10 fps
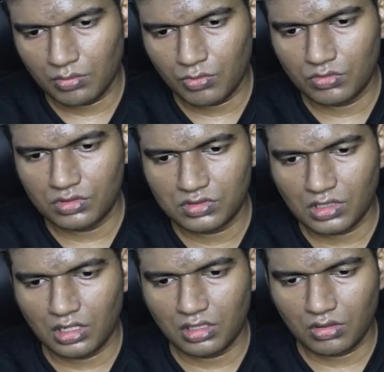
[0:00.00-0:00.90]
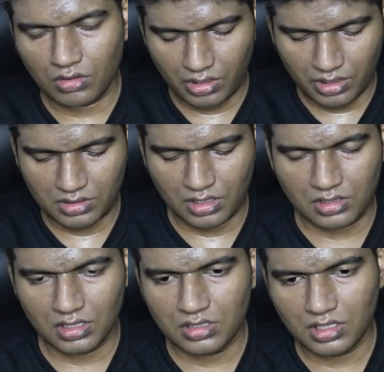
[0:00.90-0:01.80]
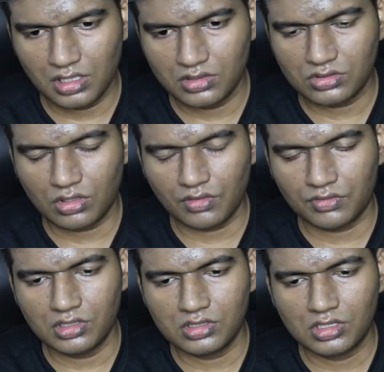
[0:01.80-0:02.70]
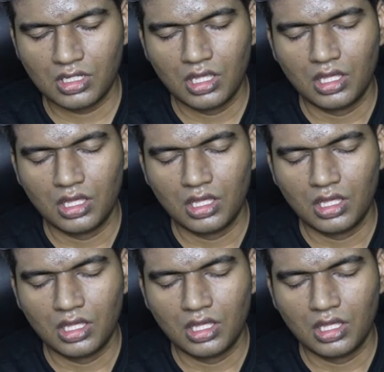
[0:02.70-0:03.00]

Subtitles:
remove this alert login success, and instead of this